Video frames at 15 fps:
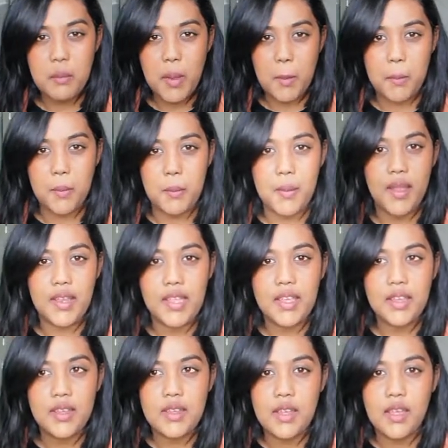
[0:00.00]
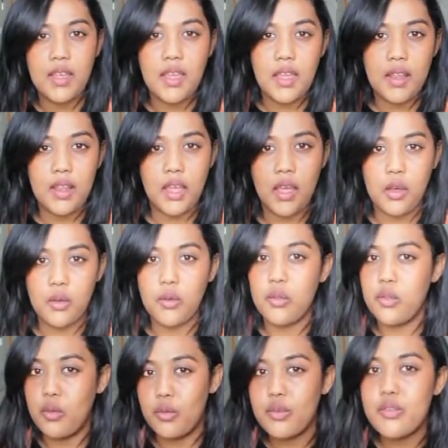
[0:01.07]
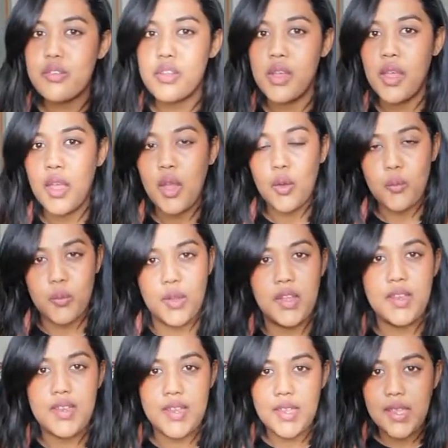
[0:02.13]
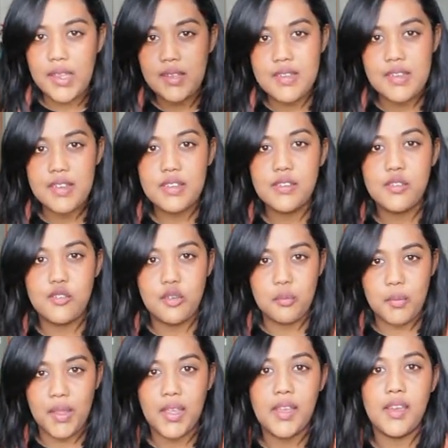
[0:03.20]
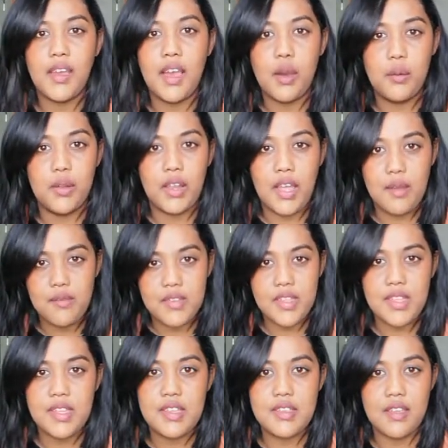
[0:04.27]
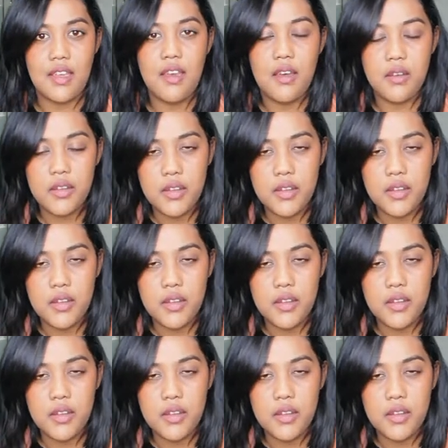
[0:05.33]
paper money and how those were created to make our lives easier.